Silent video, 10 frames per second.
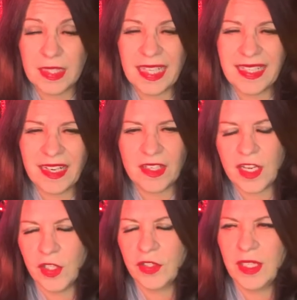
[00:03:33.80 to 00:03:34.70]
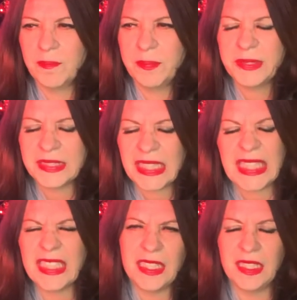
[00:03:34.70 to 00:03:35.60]
in a
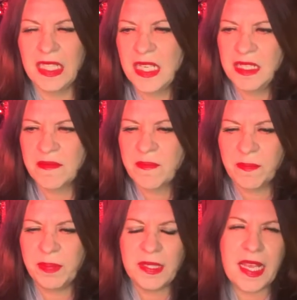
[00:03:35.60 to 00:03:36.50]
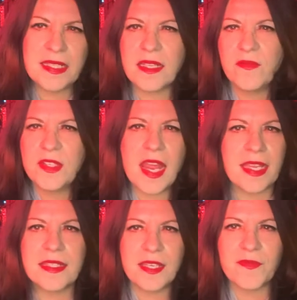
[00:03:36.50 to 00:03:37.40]
complete place of
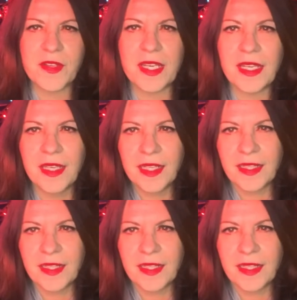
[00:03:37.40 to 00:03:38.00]
negativity,